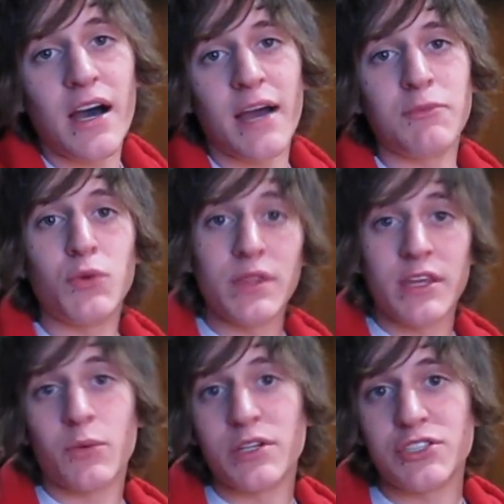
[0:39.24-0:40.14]
I'm doing
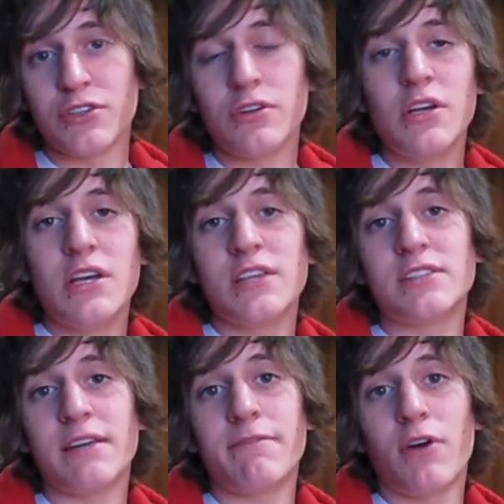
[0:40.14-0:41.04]
the original.
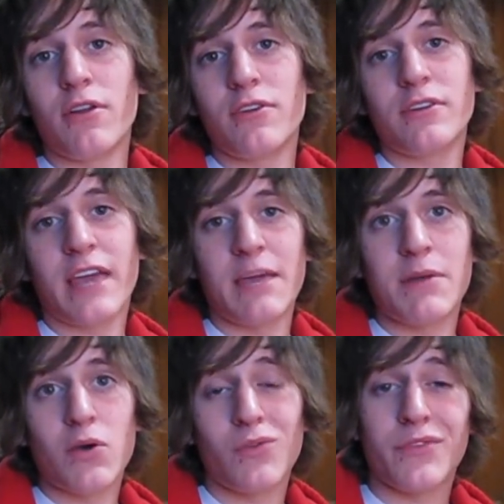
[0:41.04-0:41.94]
Stepfather came
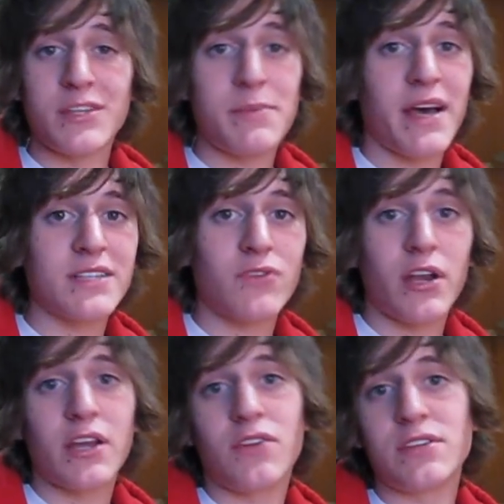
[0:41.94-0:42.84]
out this past
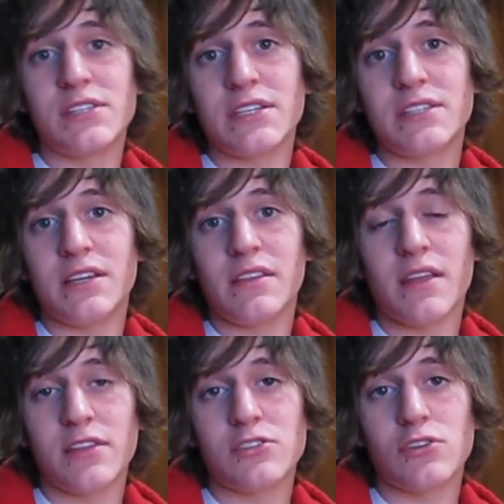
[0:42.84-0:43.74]
Friday on the 16th,
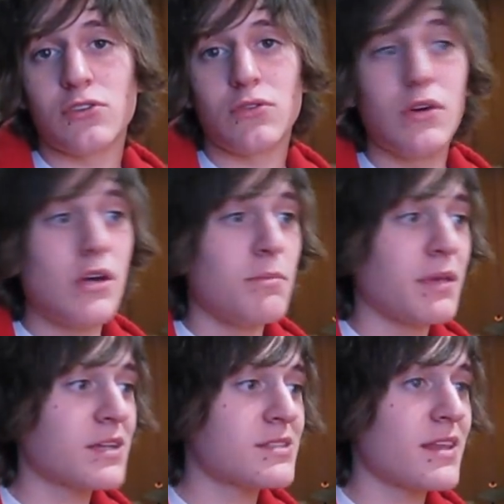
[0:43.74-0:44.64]
and so
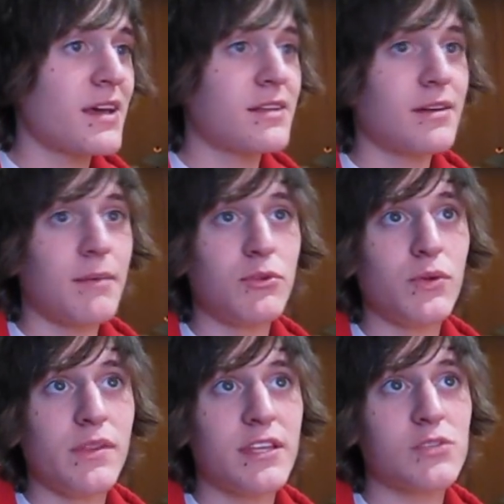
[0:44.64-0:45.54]
because of that, I'm
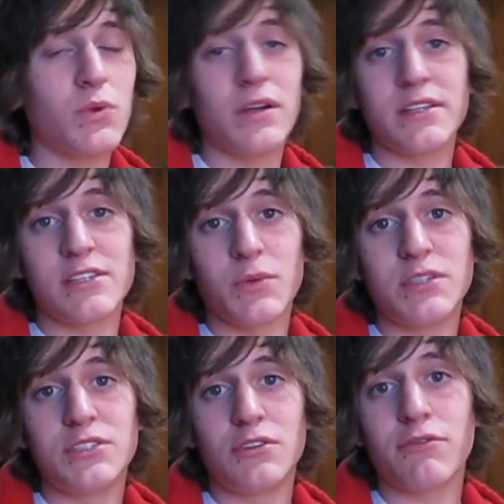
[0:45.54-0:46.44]
doing this one. It's the
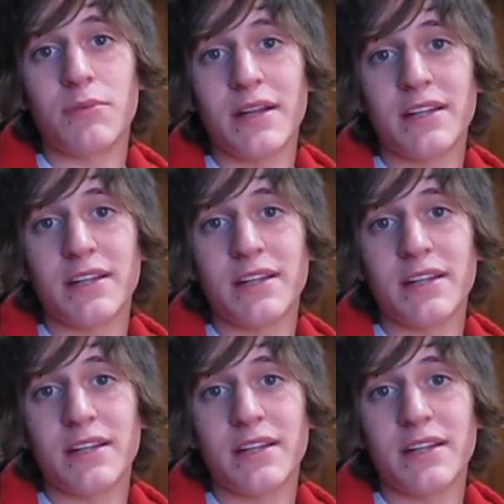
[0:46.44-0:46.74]
original from